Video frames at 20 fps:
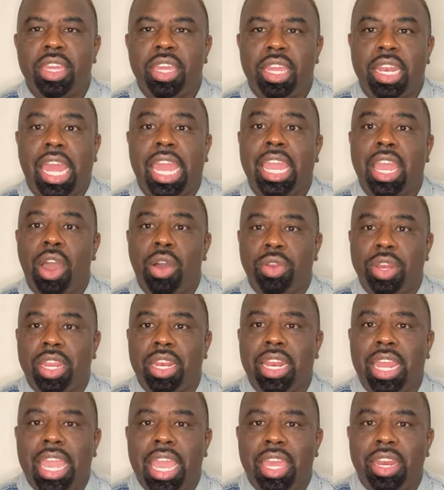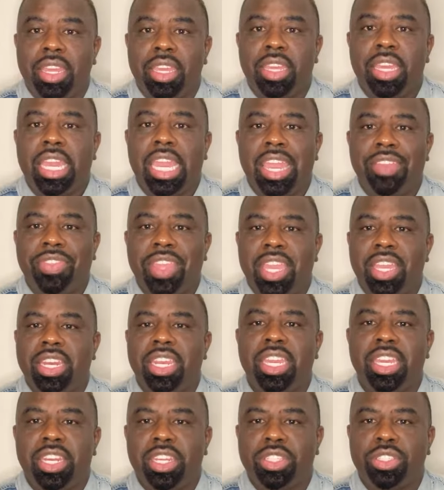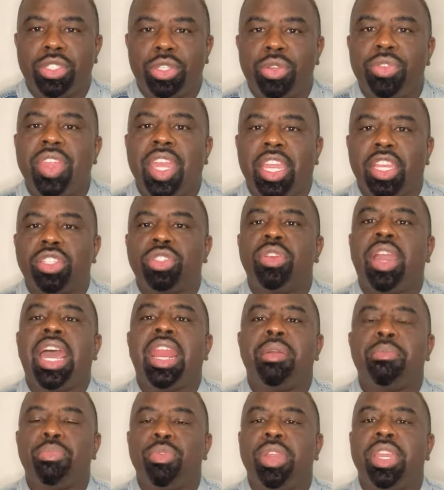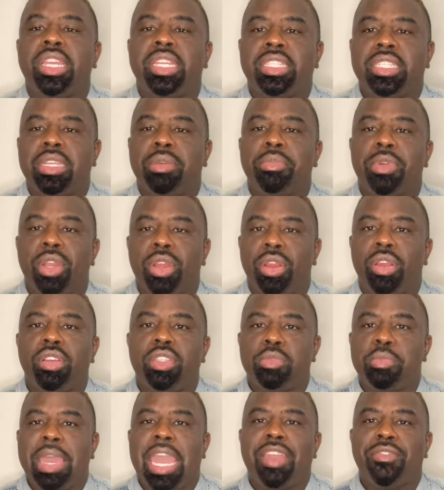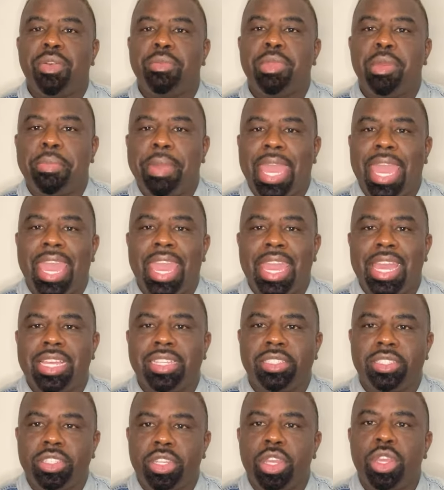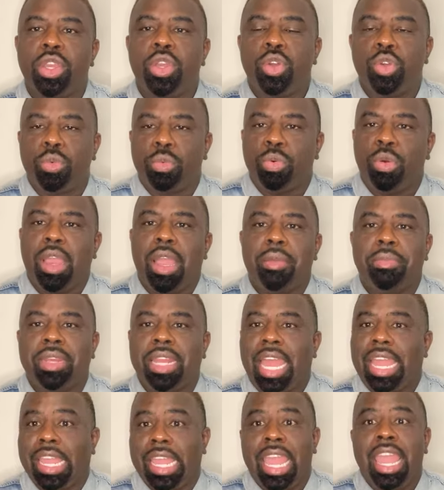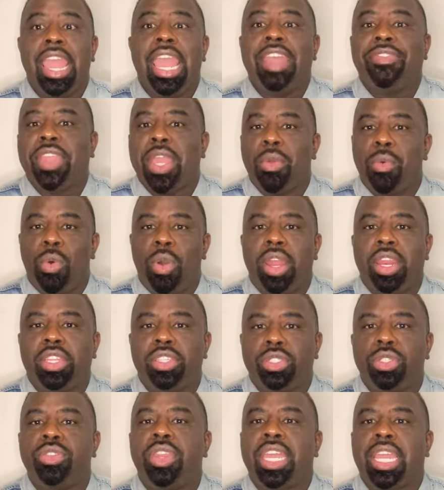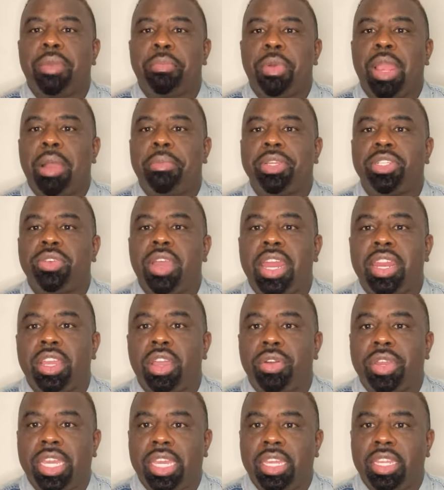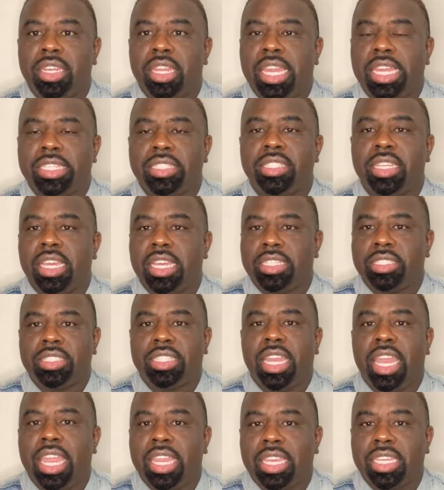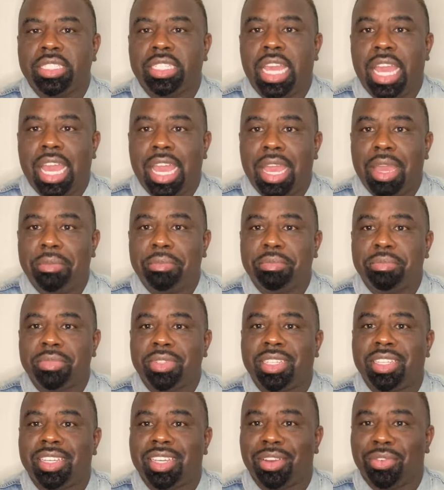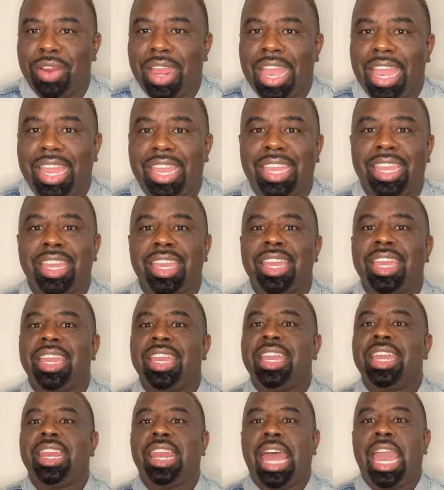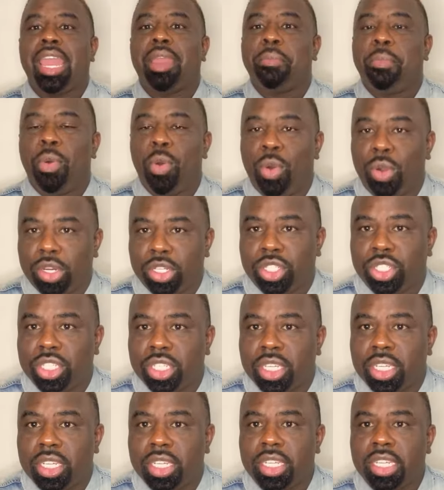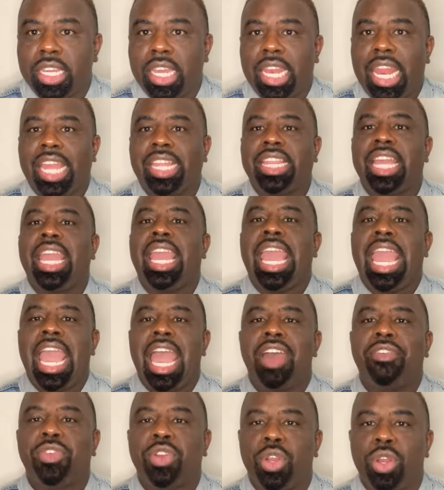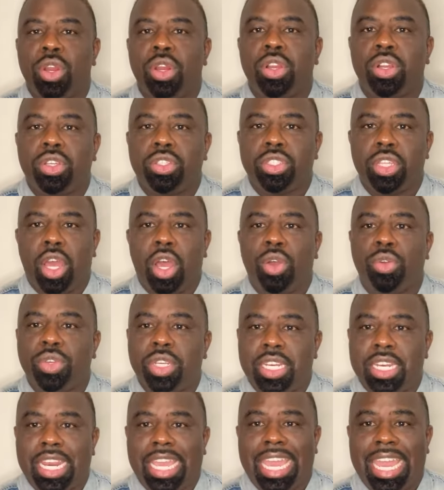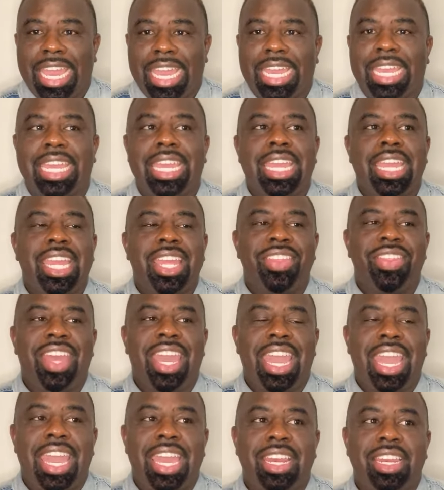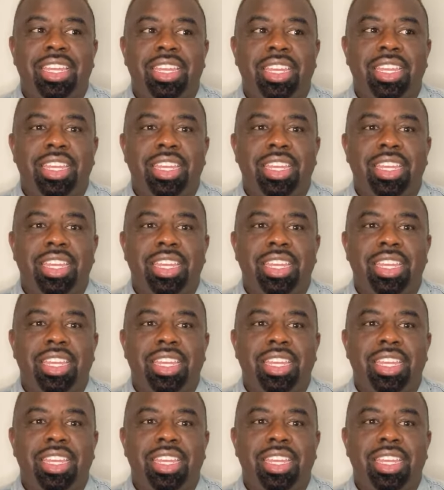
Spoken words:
like on Atlanta, if they needed to, they could try to bring some girls back from the past who probably, like if they wanted to, they could probably try to go get, it's Tanya time, right? Like Portia, like they have girls on deck that